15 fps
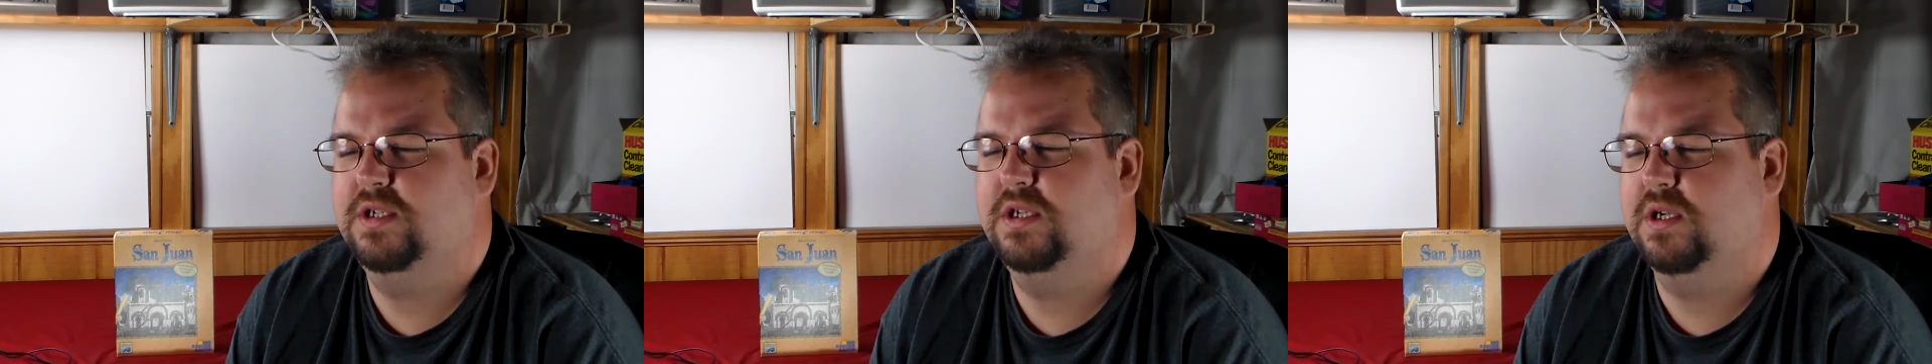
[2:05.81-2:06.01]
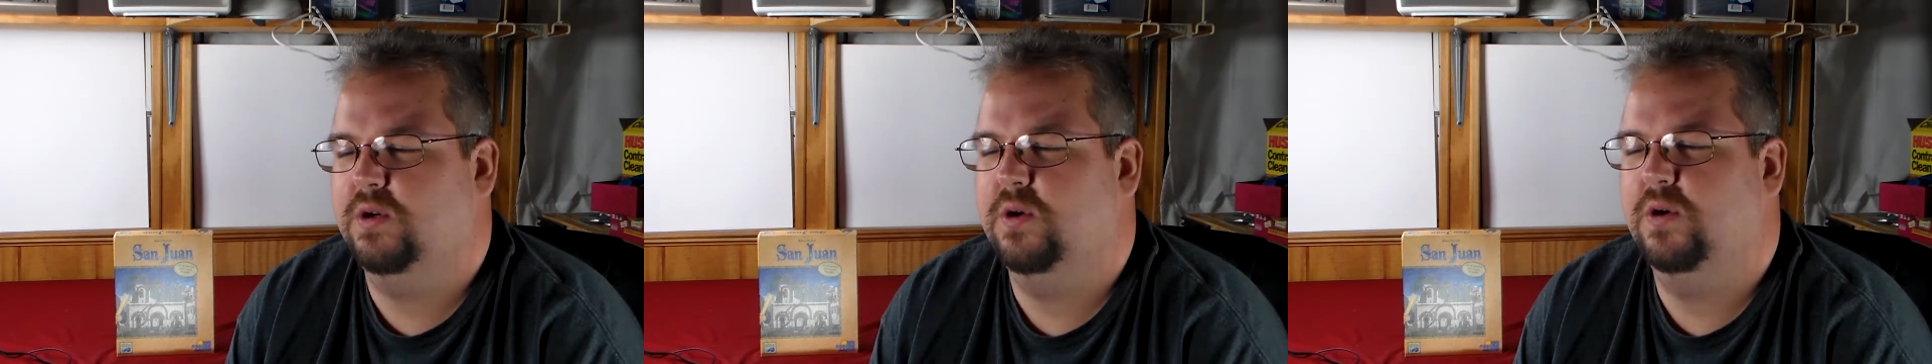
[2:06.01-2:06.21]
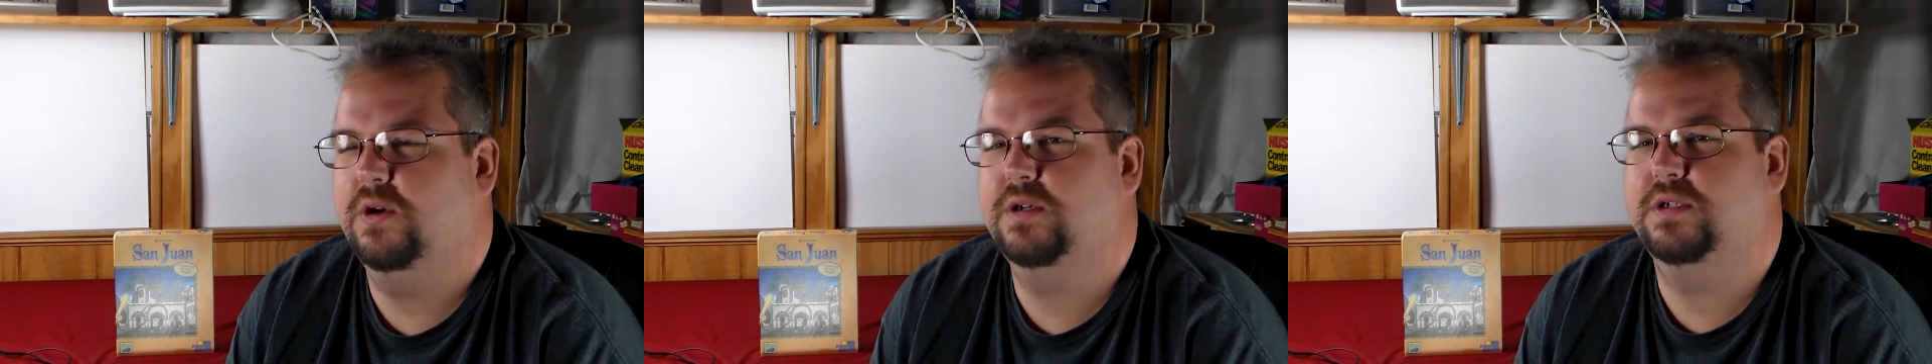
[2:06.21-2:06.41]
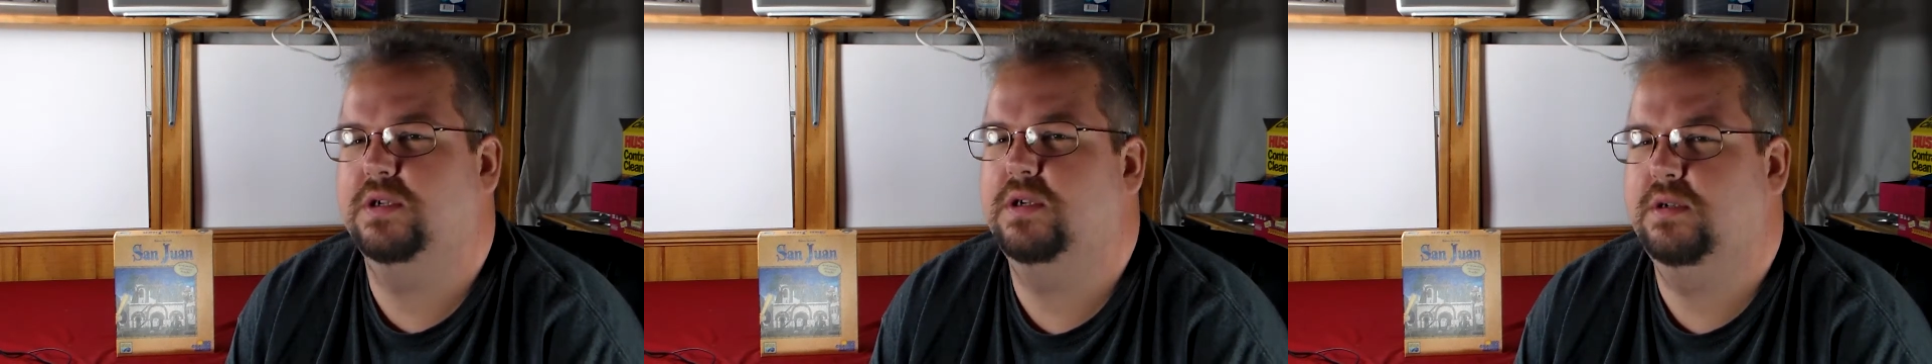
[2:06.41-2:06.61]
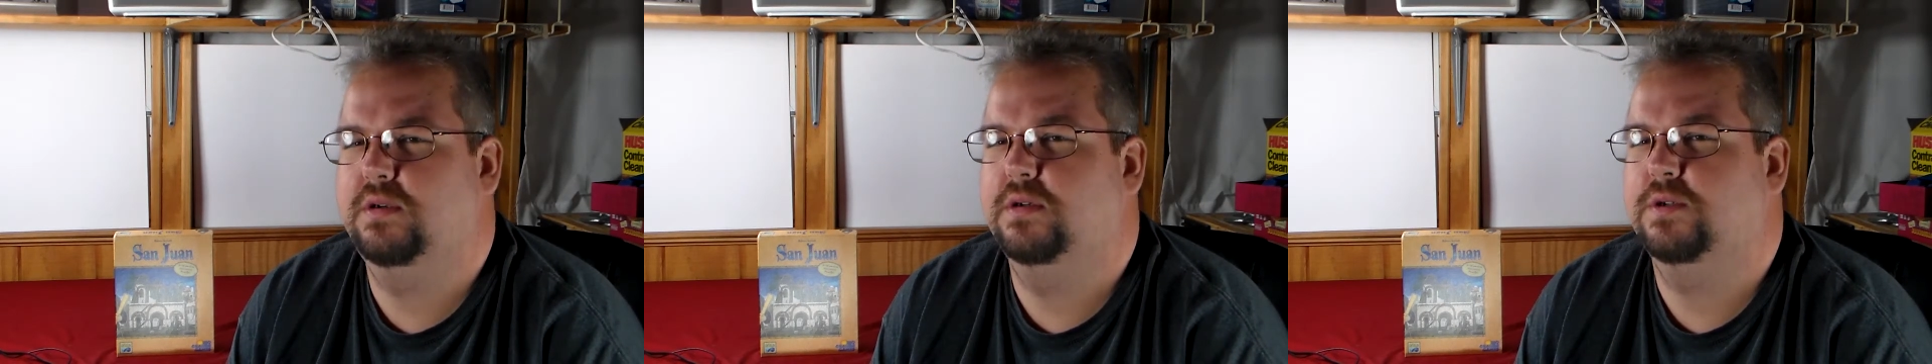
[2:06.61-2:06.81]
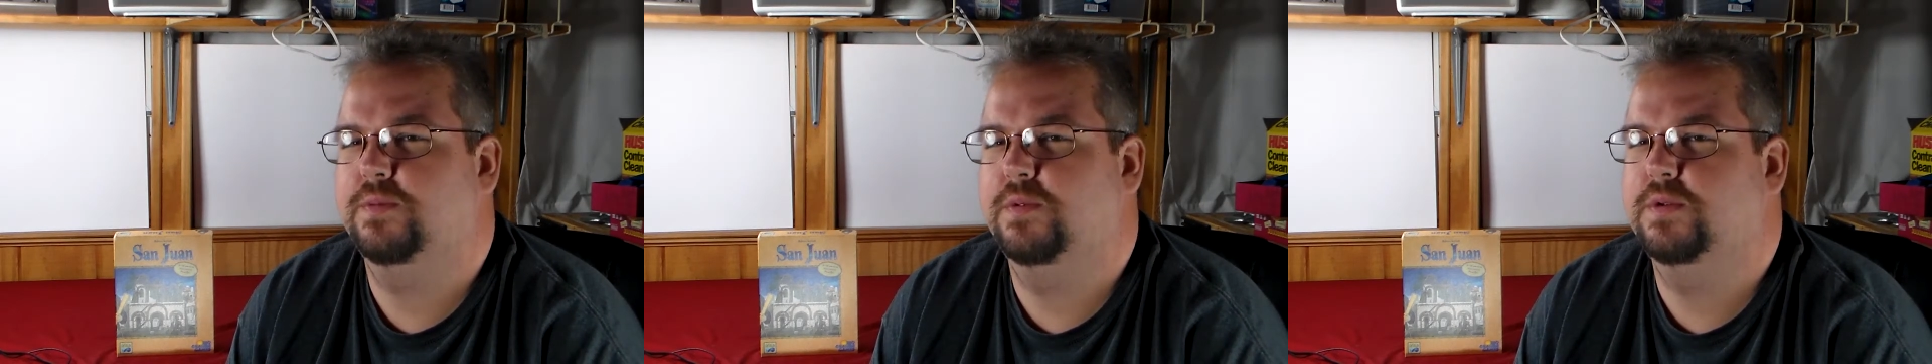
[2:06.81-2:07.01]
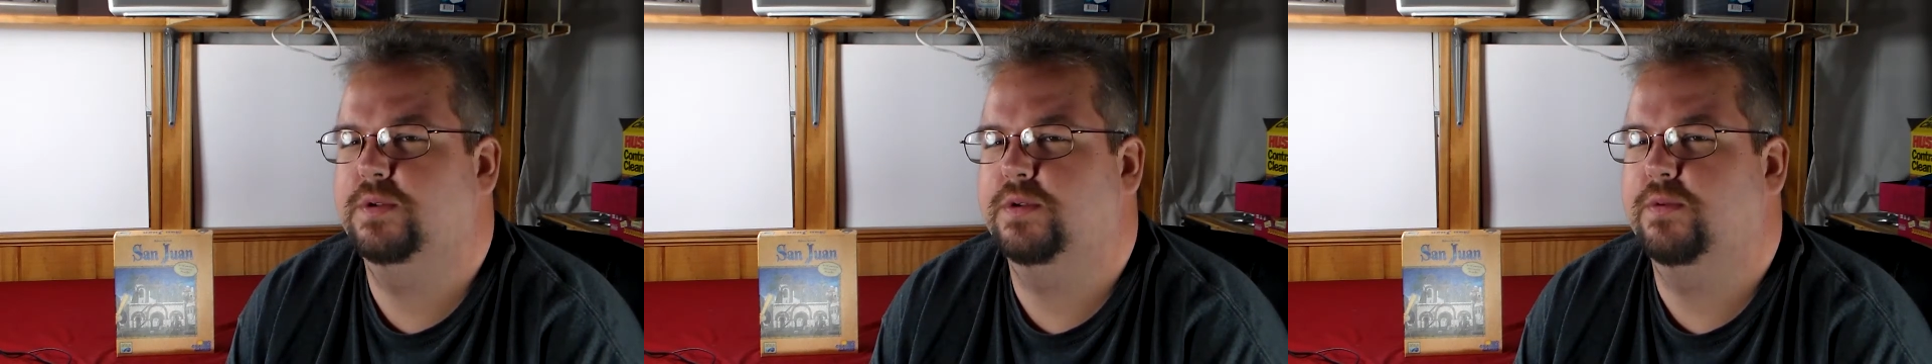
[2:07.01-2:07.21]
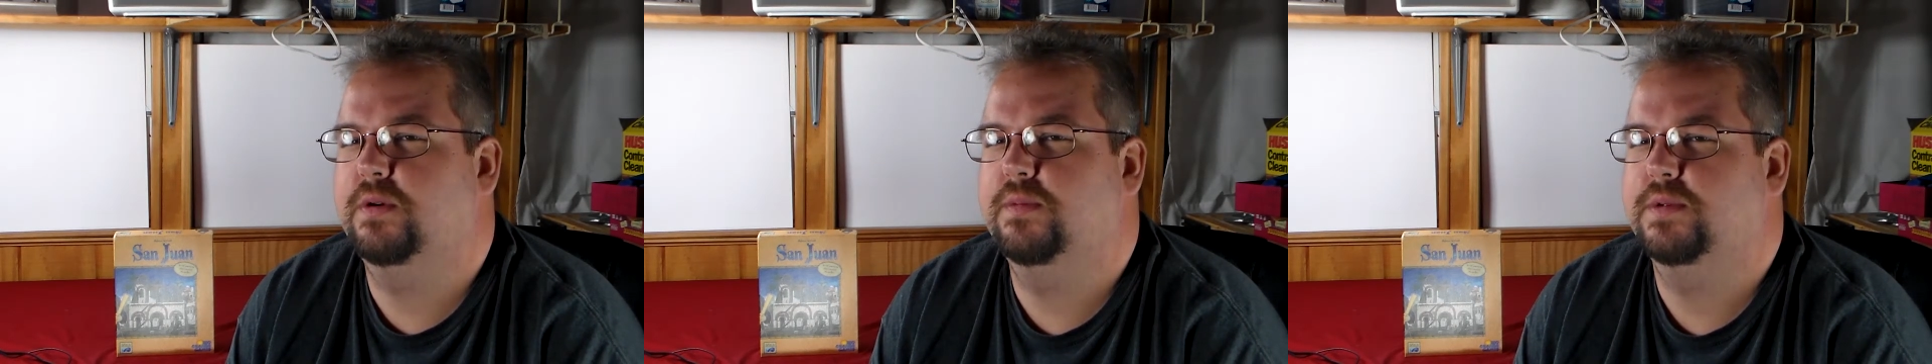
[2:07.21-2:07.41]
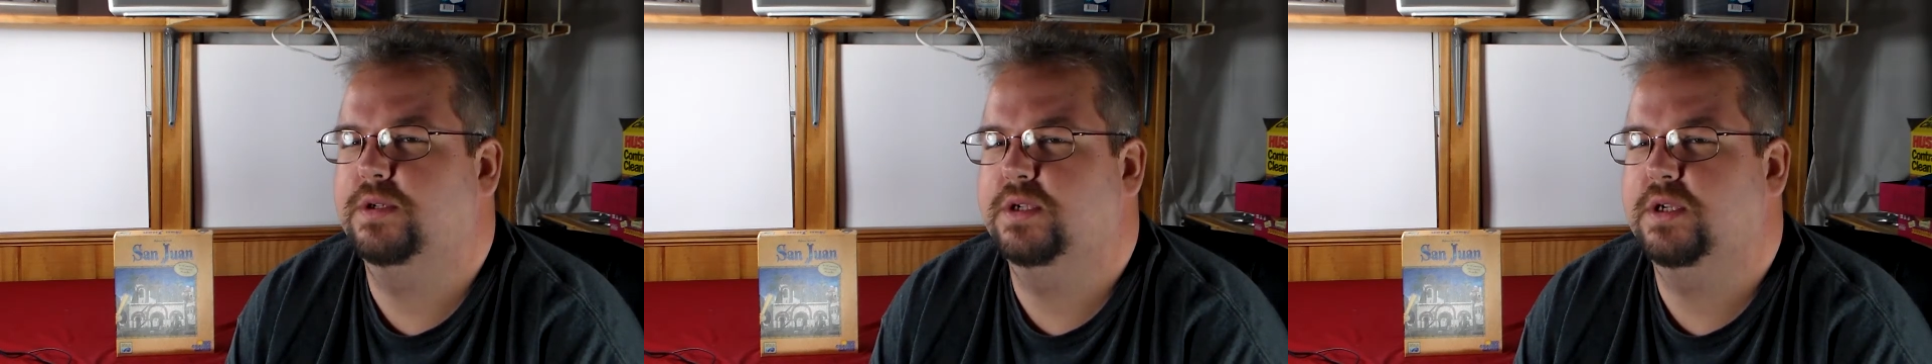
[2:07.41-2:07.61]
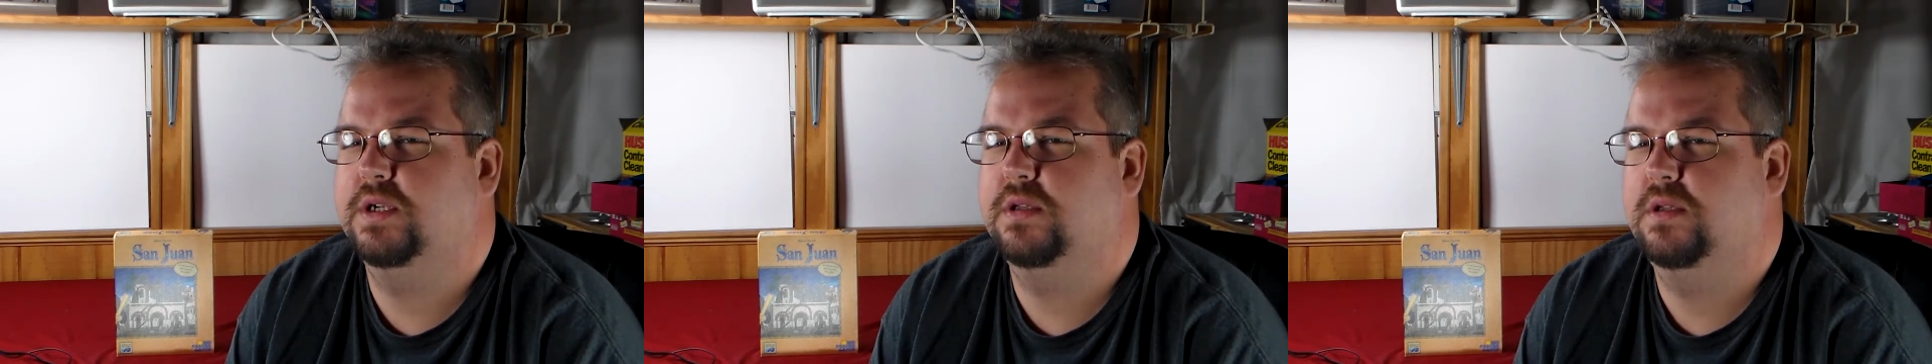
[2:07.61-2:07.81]
see cars that are supposed to
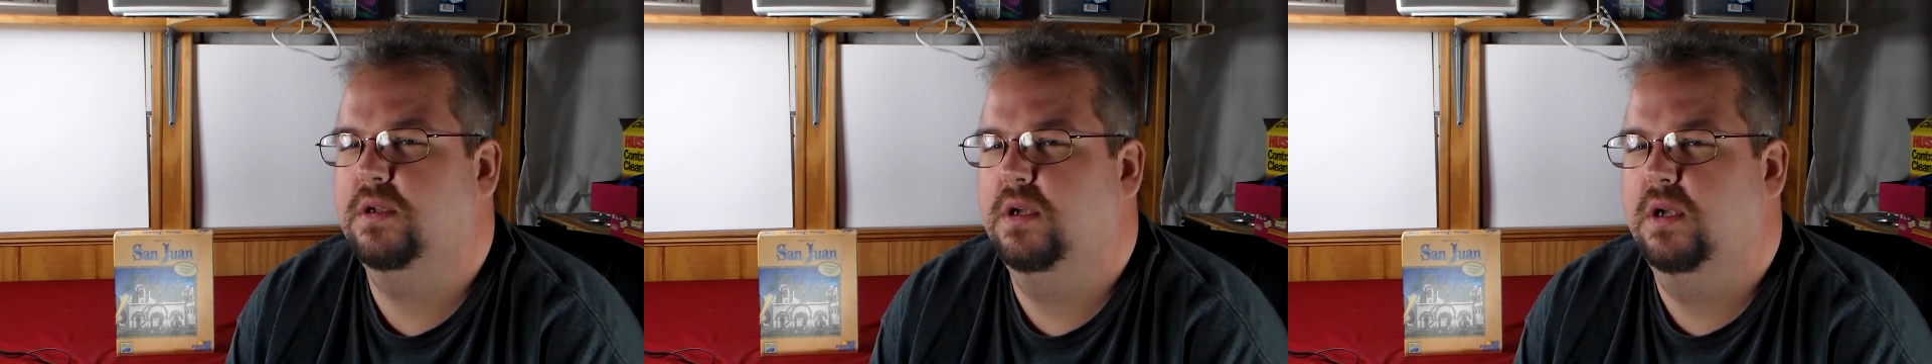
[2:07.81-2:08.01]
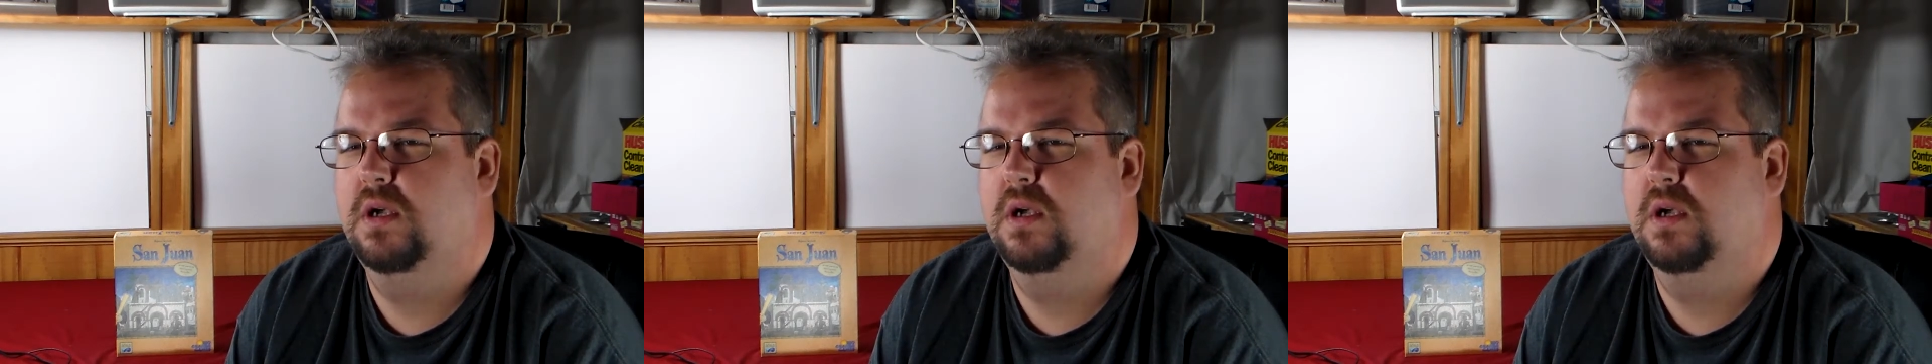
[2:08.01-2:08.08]
represent